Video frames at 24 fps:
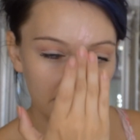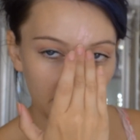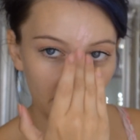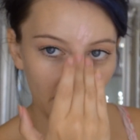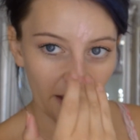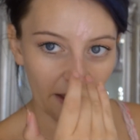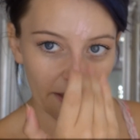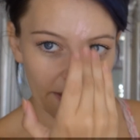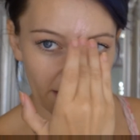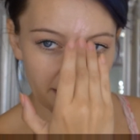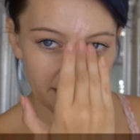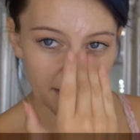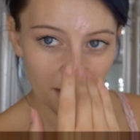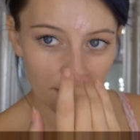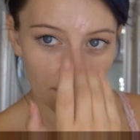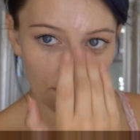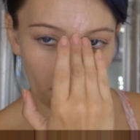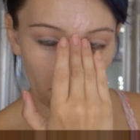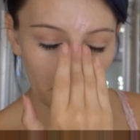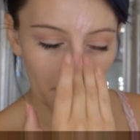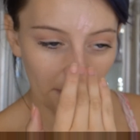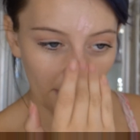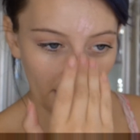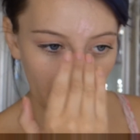Yeah, this is
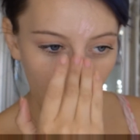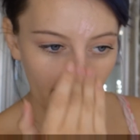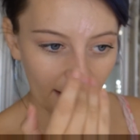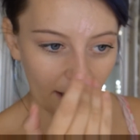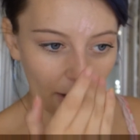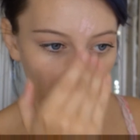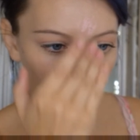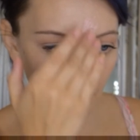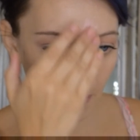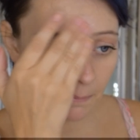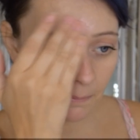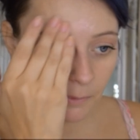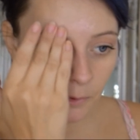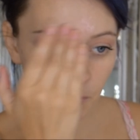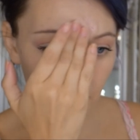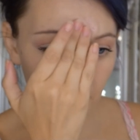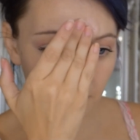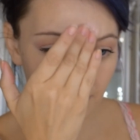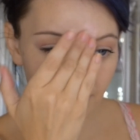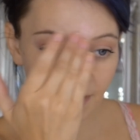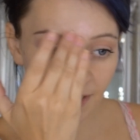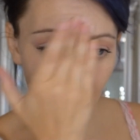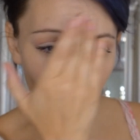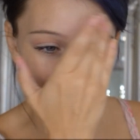probably a little bit more
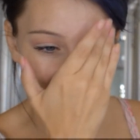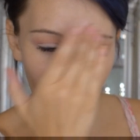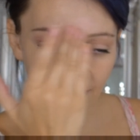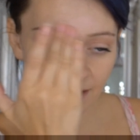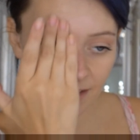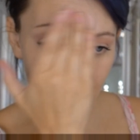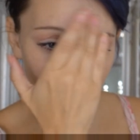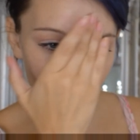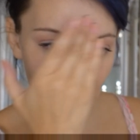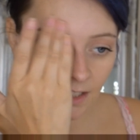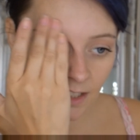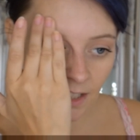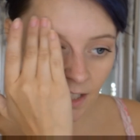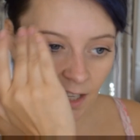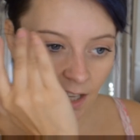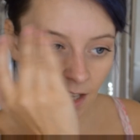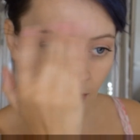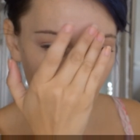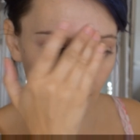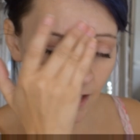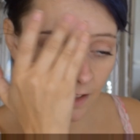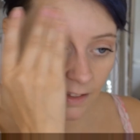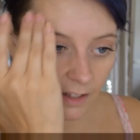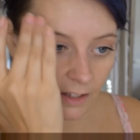intense
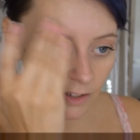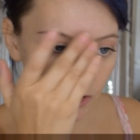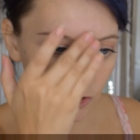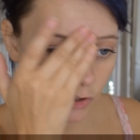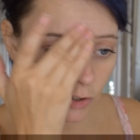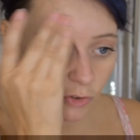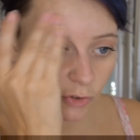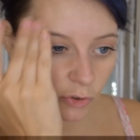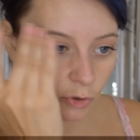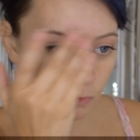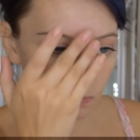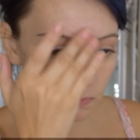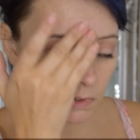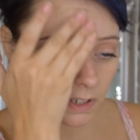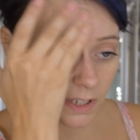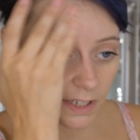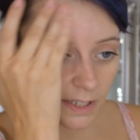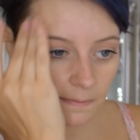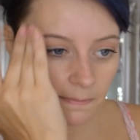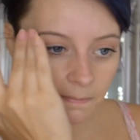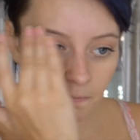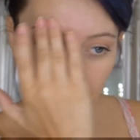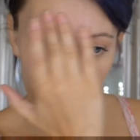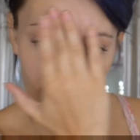than the strobe
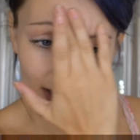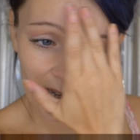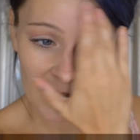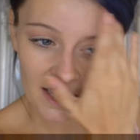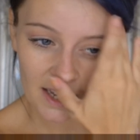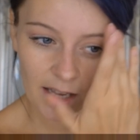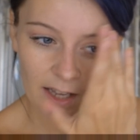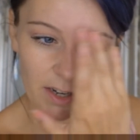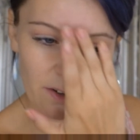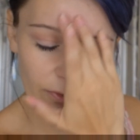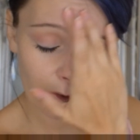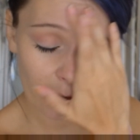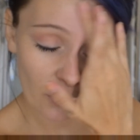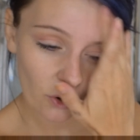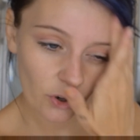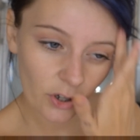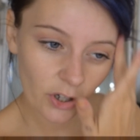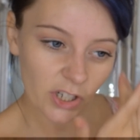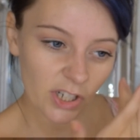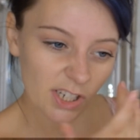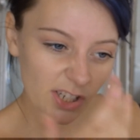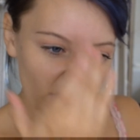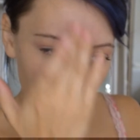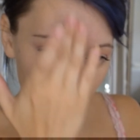cream. And of
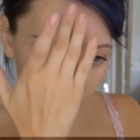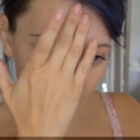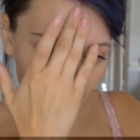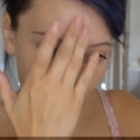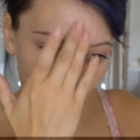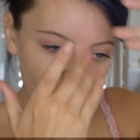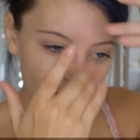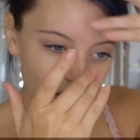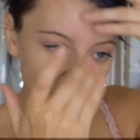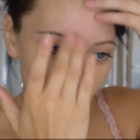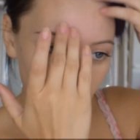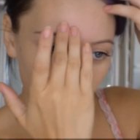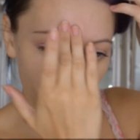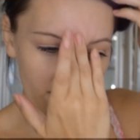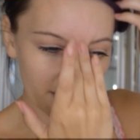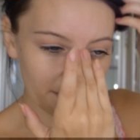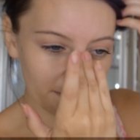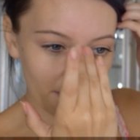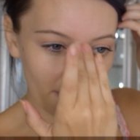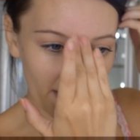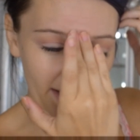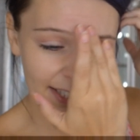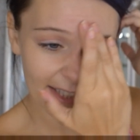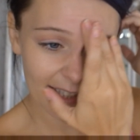course you can actually just
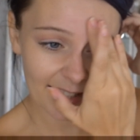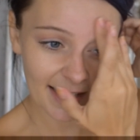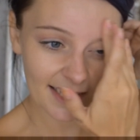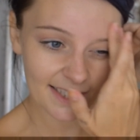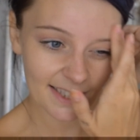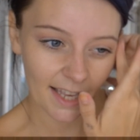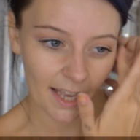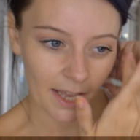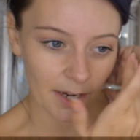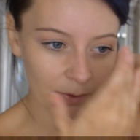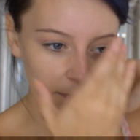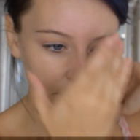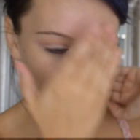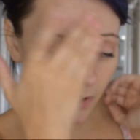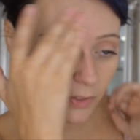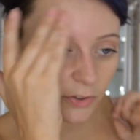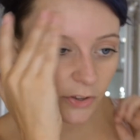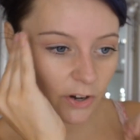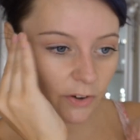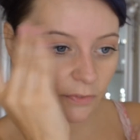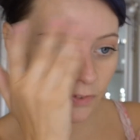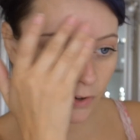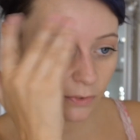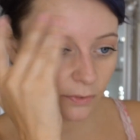mix this in
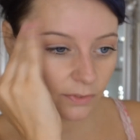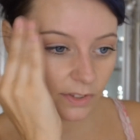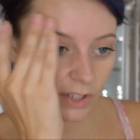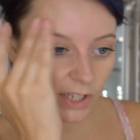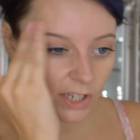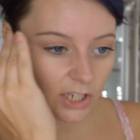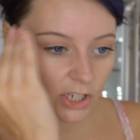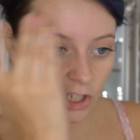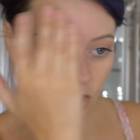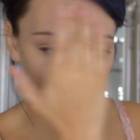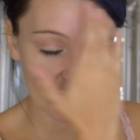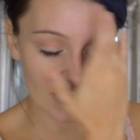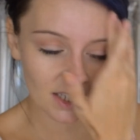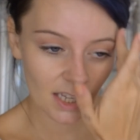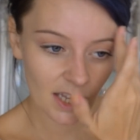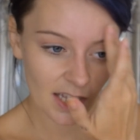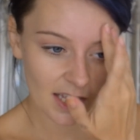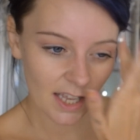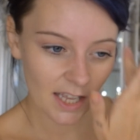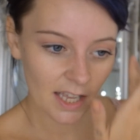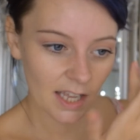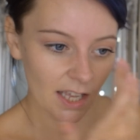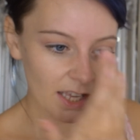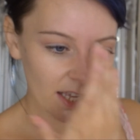with your foundation
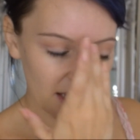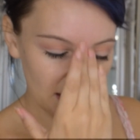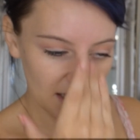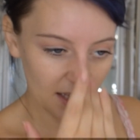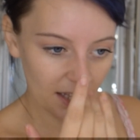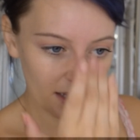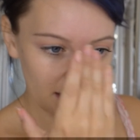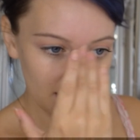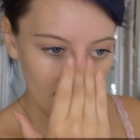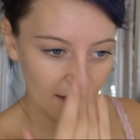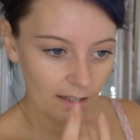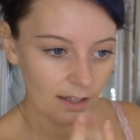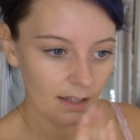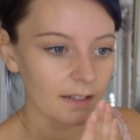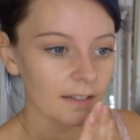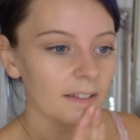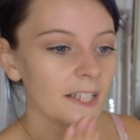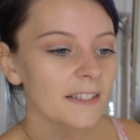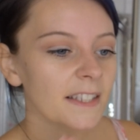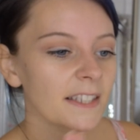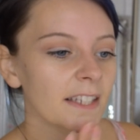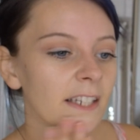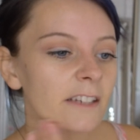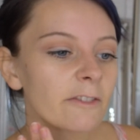
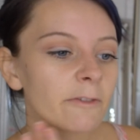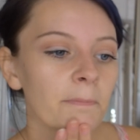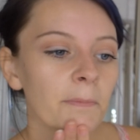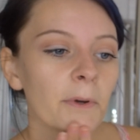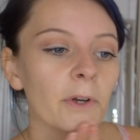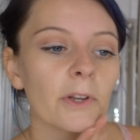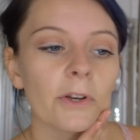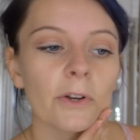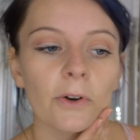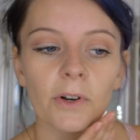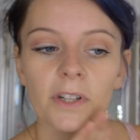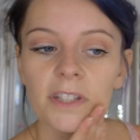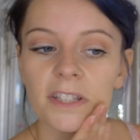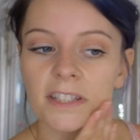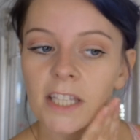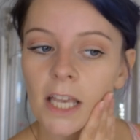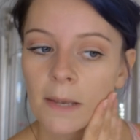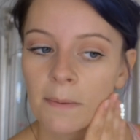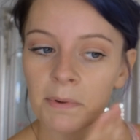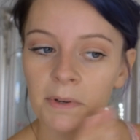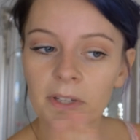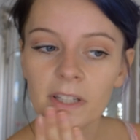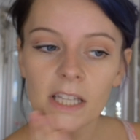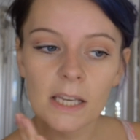instead of putting it on
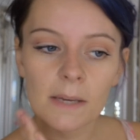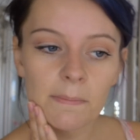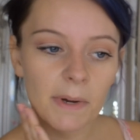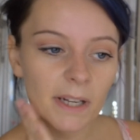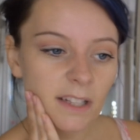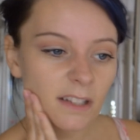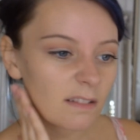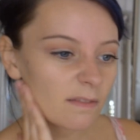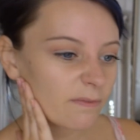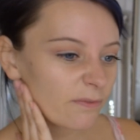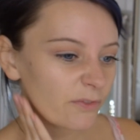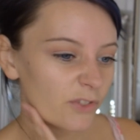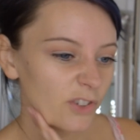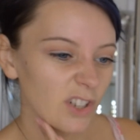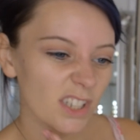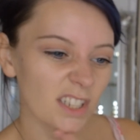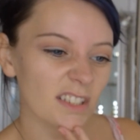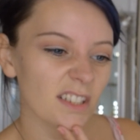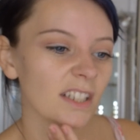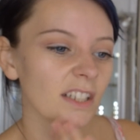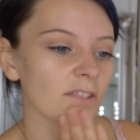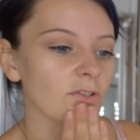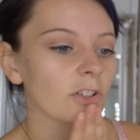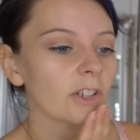separately, but for
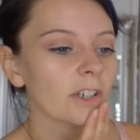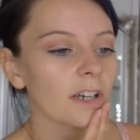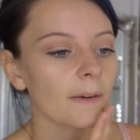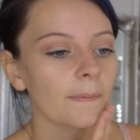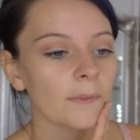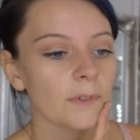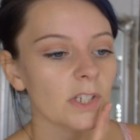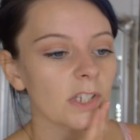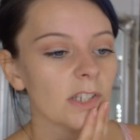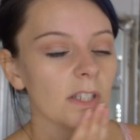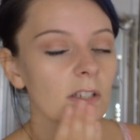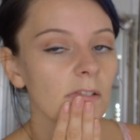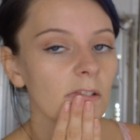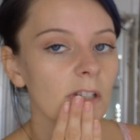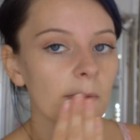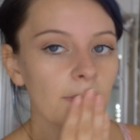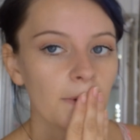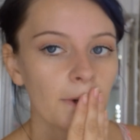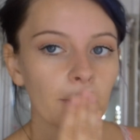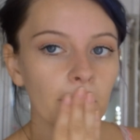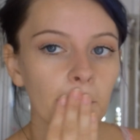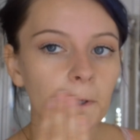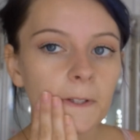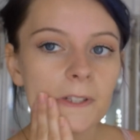today's look I'm just going to
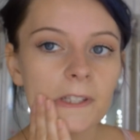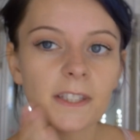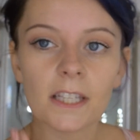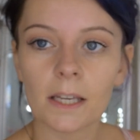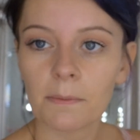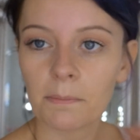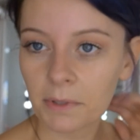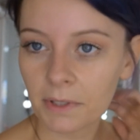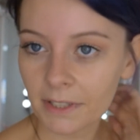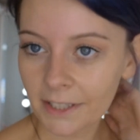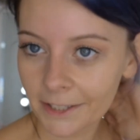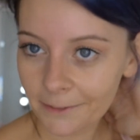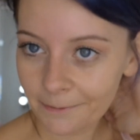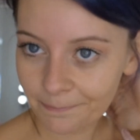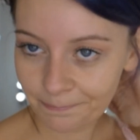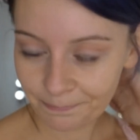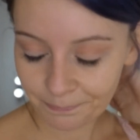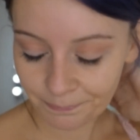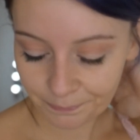put it on separately.